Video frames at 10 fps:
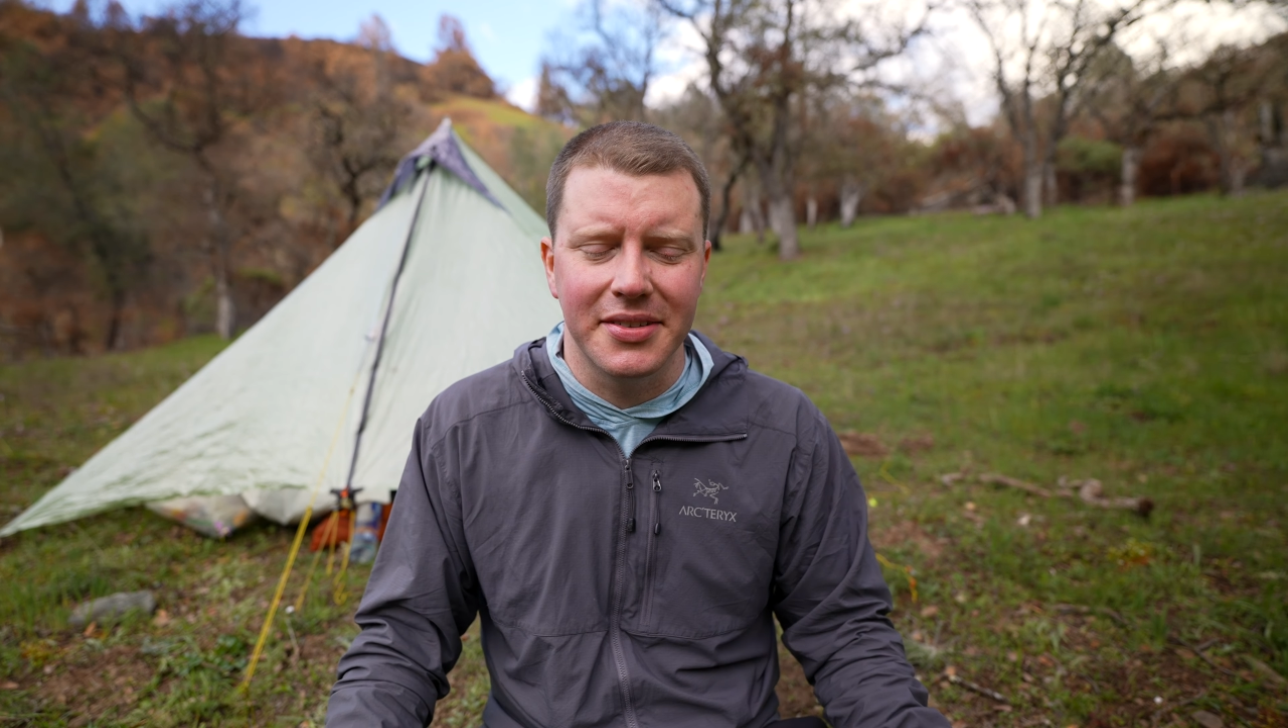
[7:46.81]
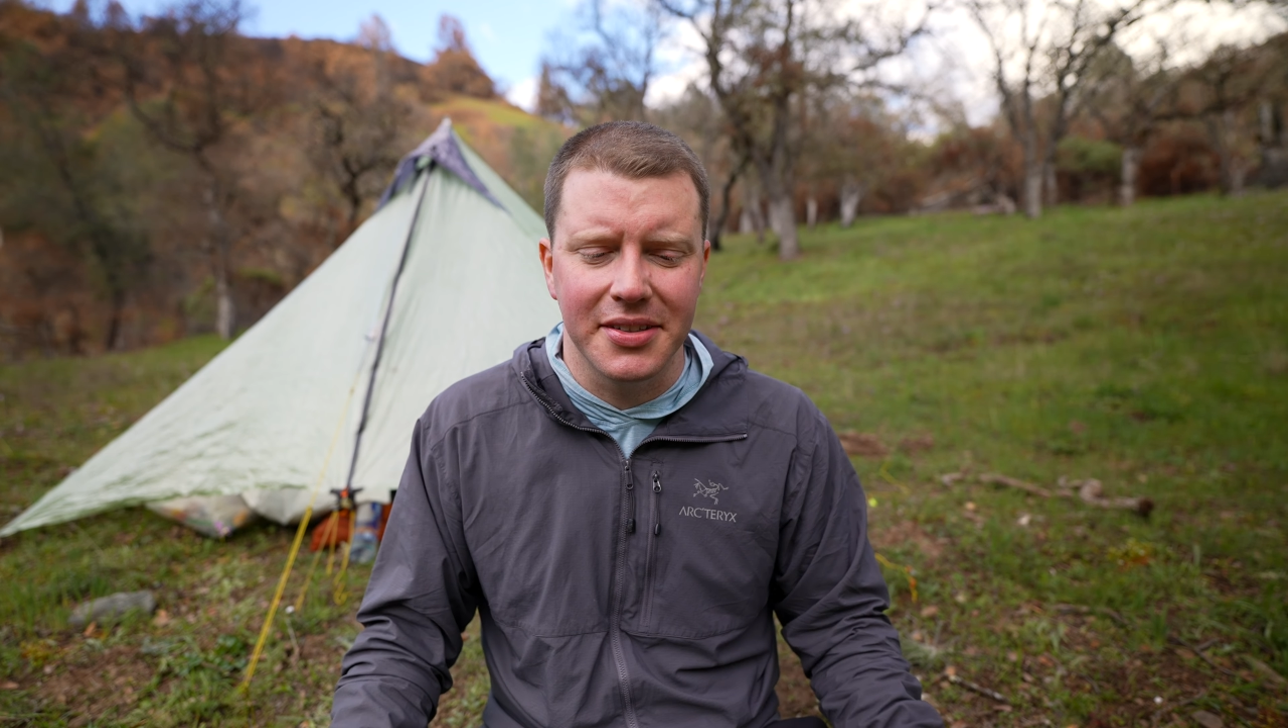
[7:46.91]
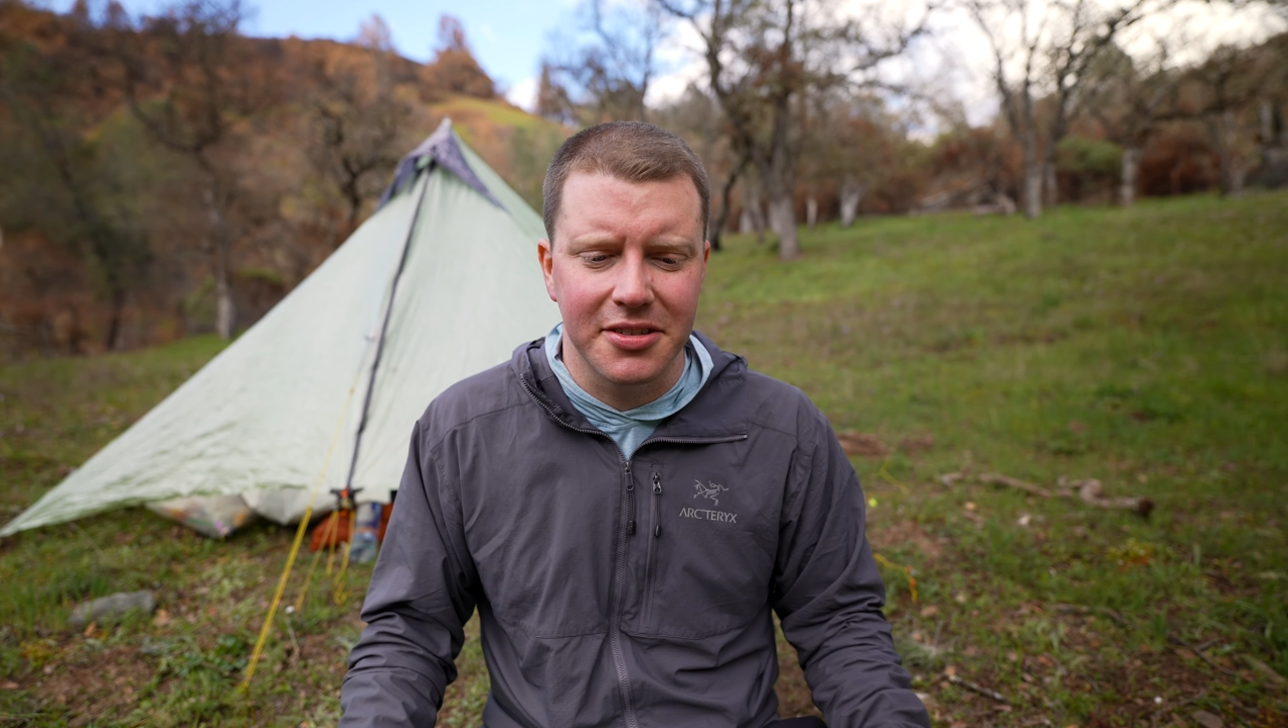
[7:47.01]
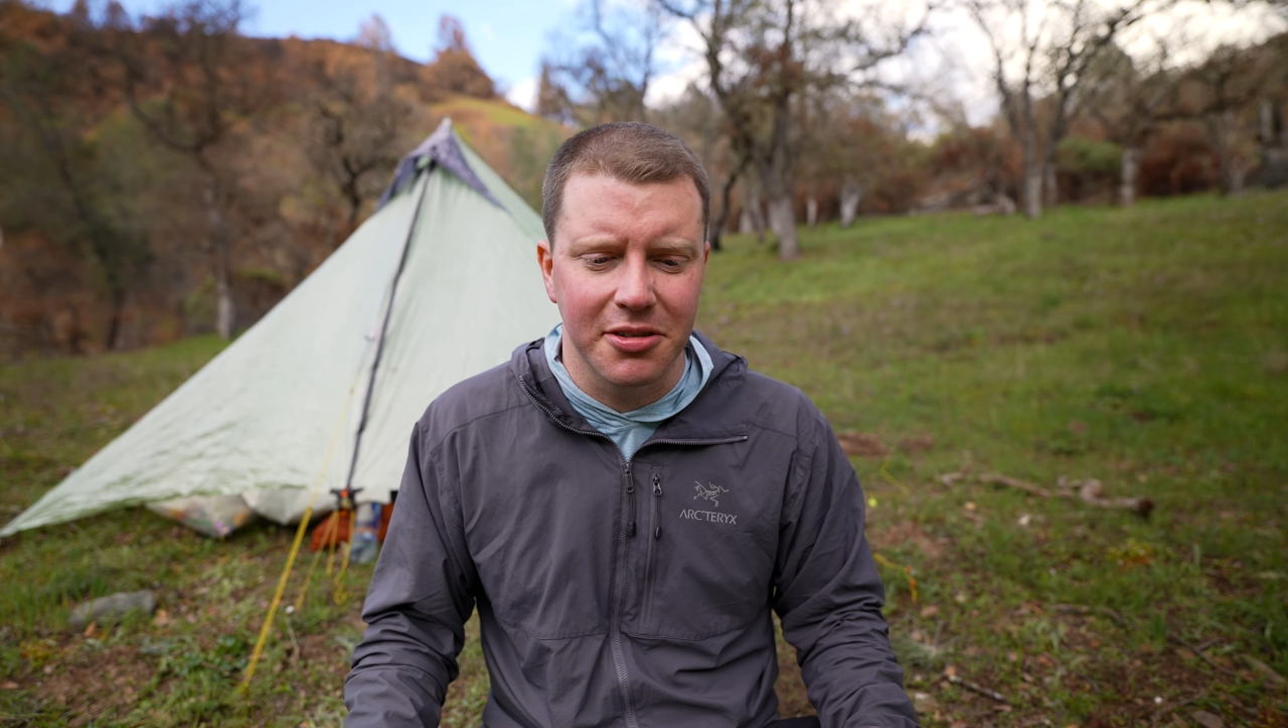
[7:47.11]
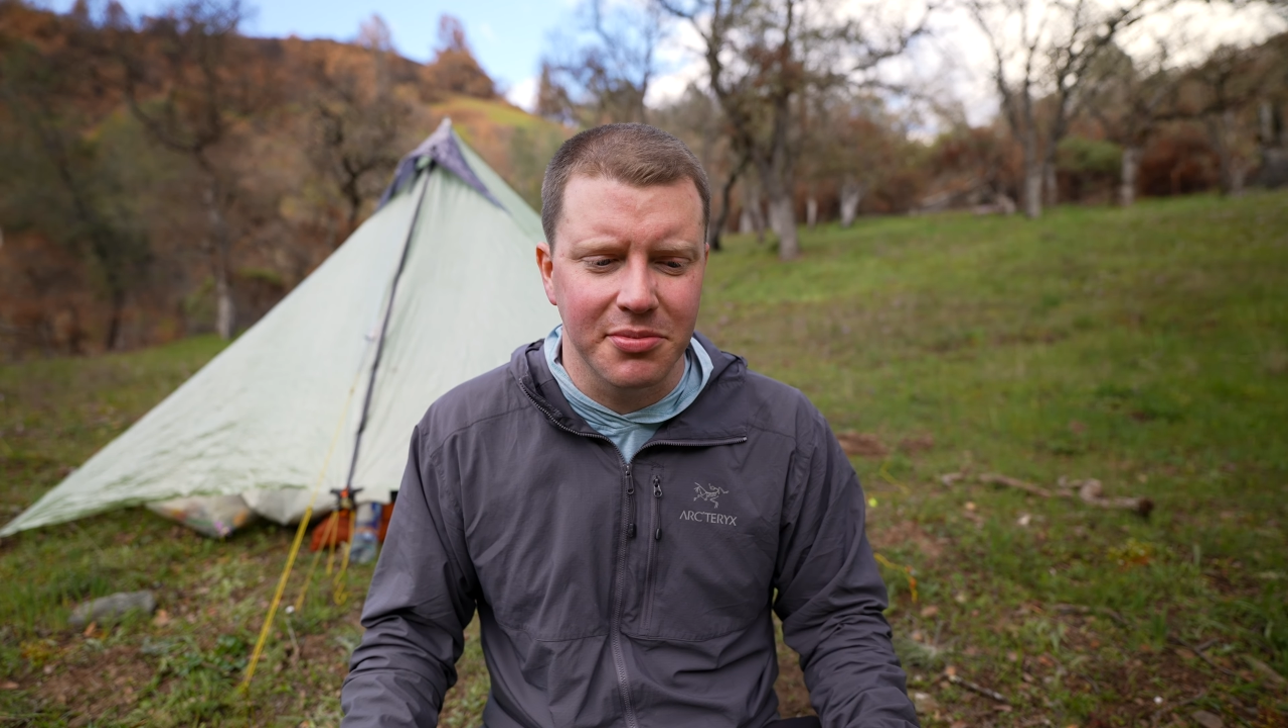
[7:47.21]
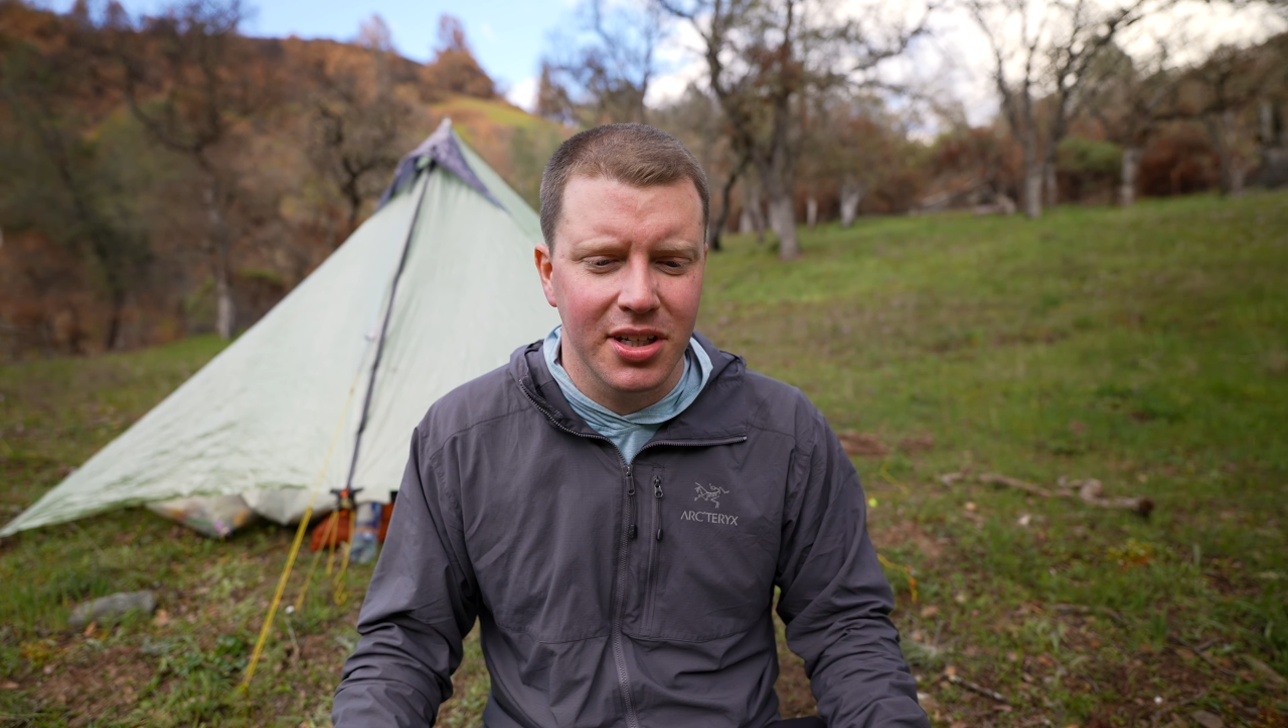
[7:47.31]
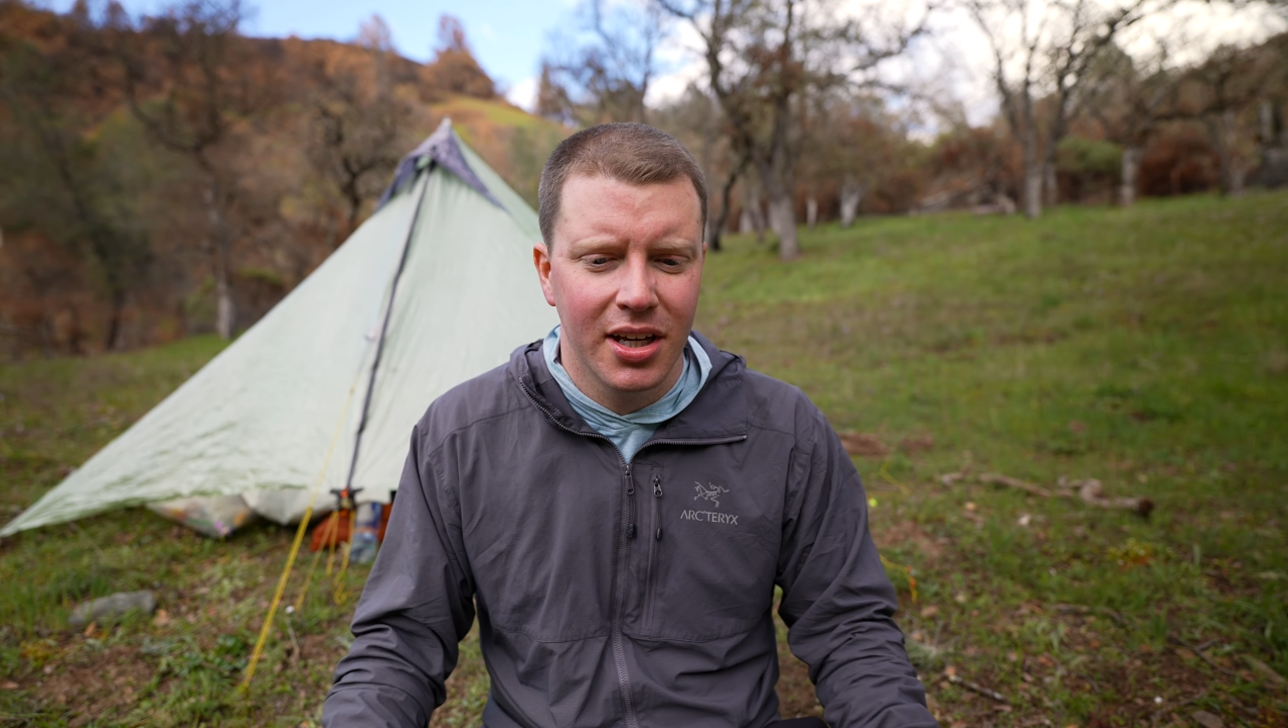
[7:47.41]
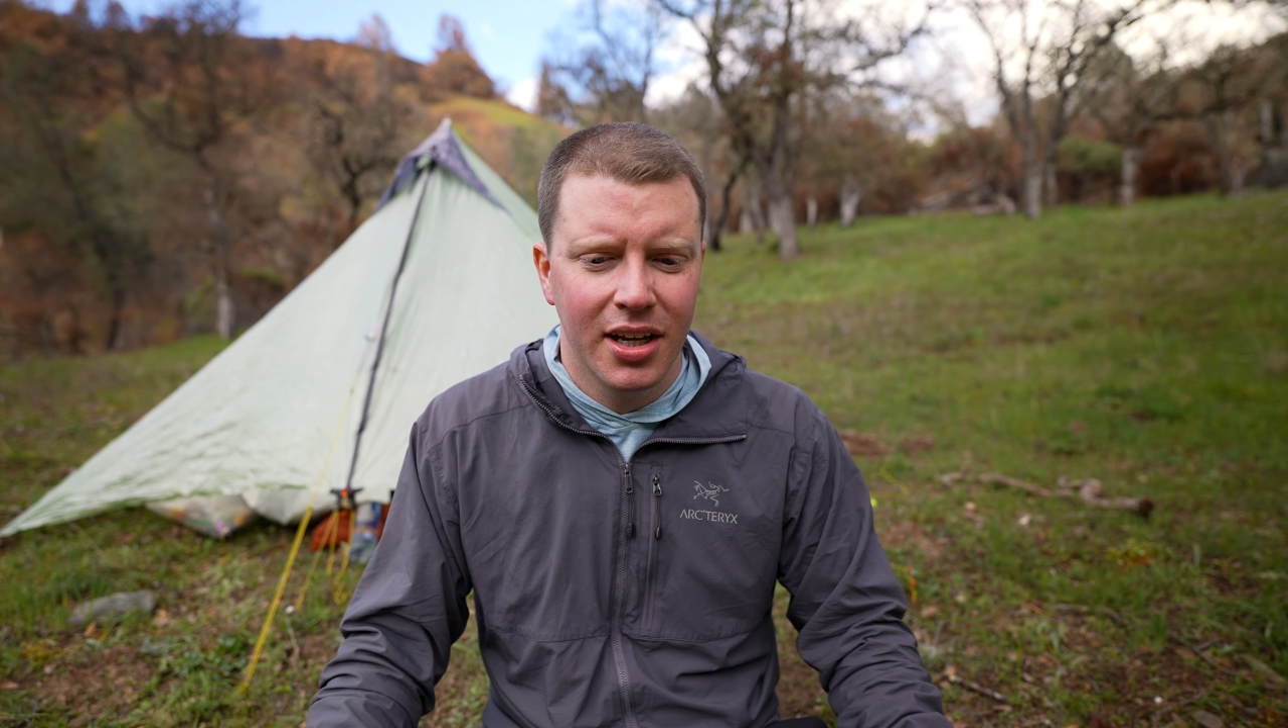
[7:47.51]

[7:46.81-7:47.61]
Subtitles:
systems.